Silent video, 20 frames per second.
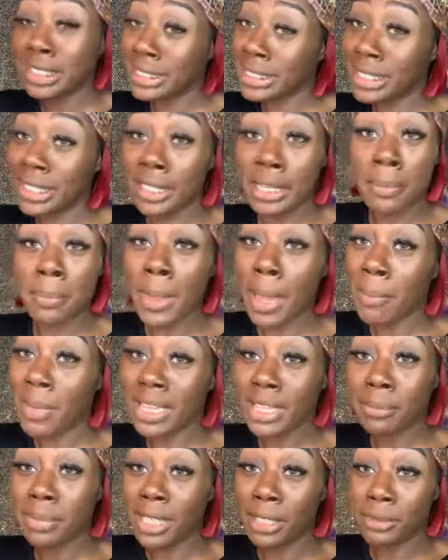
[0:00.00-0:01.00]
I said, I'm not
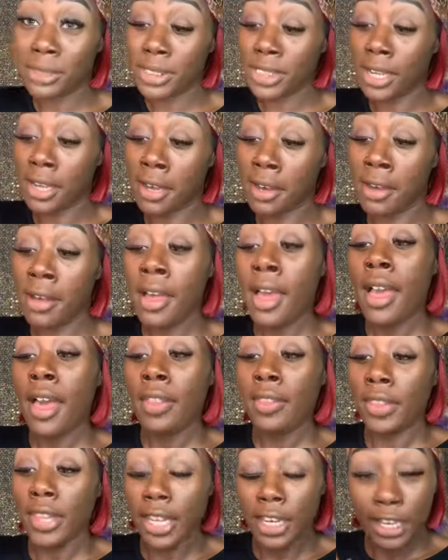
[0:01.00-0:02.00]
about to play with y'all.
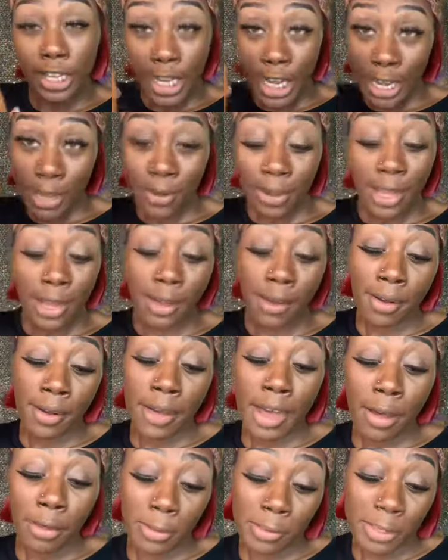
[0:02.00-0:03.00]
In
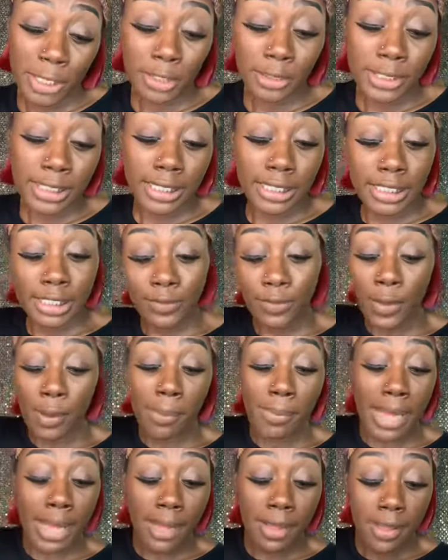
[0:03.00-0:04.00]
Cocoa, I will be using this for
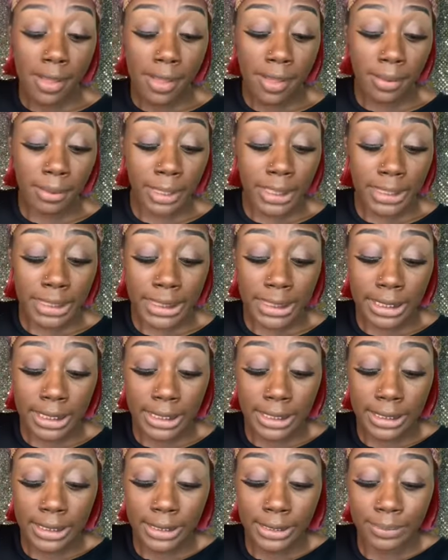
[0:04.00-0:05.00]
my um
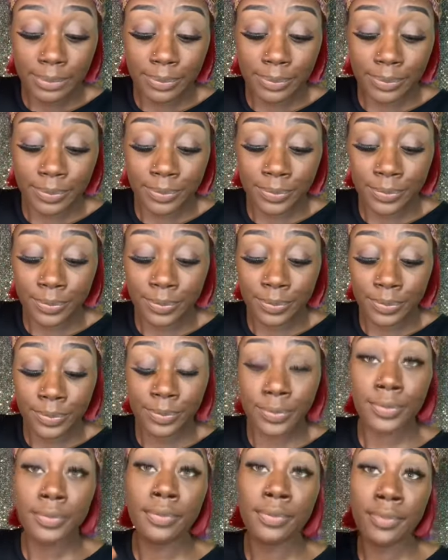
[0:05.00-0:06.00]
concealer.
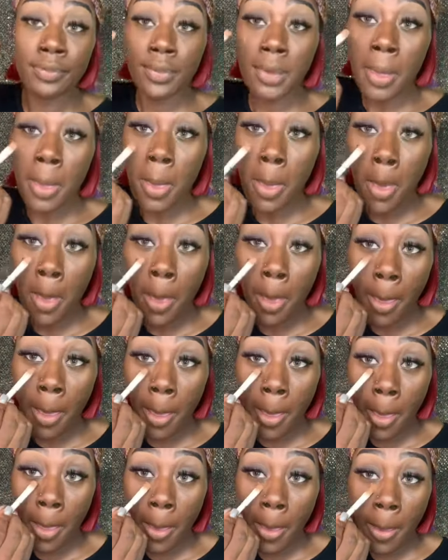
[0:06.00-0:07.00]
Huh.
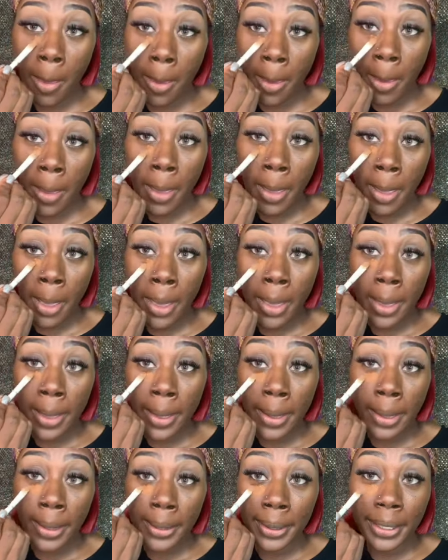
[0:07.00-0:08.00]

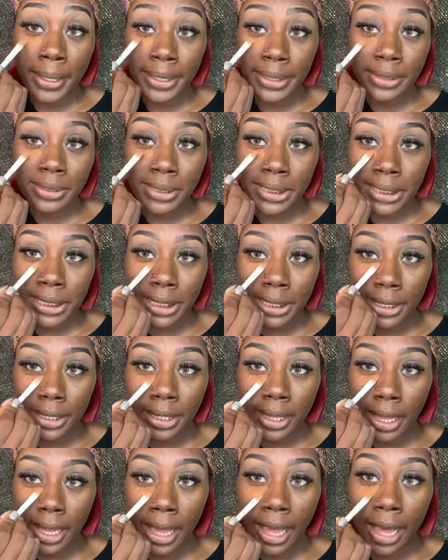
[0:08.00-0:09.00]
And you see
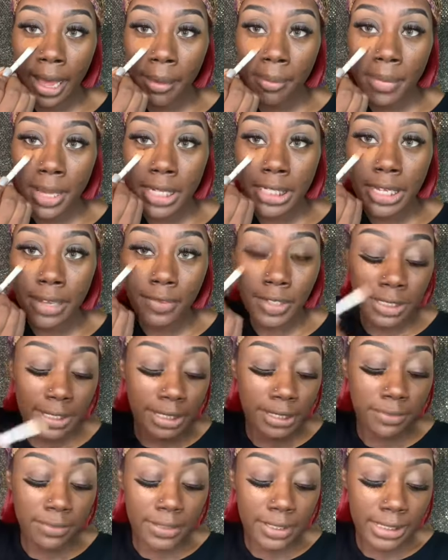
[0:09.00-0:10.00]
how much of a
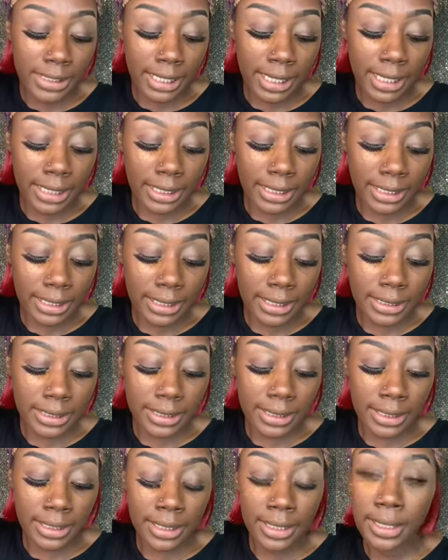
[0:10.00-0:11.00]
difference that is?